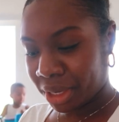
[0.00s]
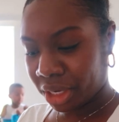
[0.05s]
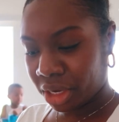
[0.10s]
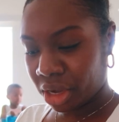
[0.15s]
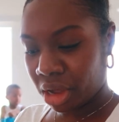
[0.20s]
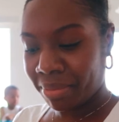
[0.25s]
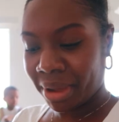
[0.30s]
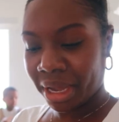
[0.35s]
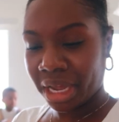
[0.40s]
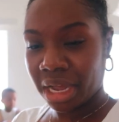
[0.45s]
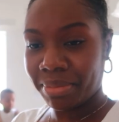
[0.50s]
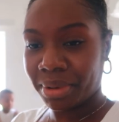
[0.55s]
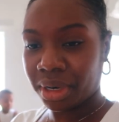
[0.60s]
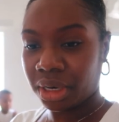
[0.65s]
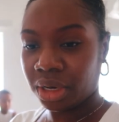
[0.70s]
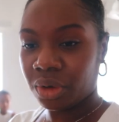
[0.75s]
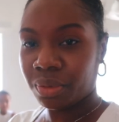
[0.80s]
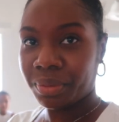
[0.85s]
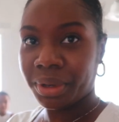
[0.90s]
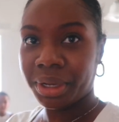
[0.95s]
pick y'all back up in
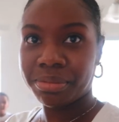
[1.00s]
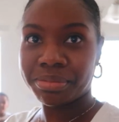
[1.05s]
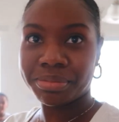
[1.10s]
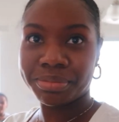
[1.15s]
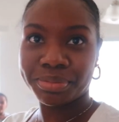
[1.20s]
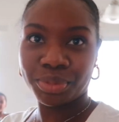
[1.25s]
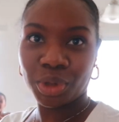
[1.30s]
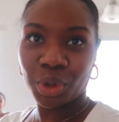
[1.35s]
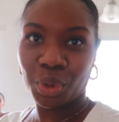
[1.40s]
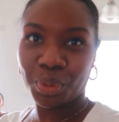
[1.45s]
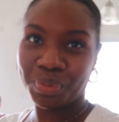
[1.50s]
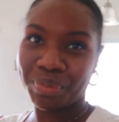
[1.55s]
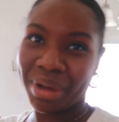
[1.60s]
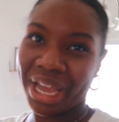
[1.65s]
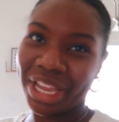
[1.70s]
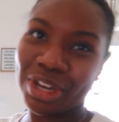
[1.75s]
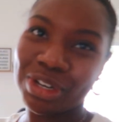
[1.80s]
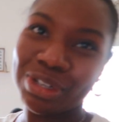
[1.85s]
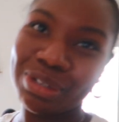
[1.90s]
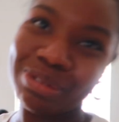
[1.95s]
a little bit.
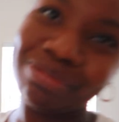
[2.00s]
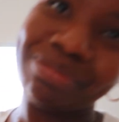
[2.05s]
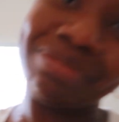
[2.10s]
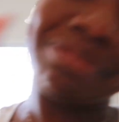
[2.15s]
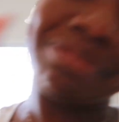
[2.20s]
Bye y'all.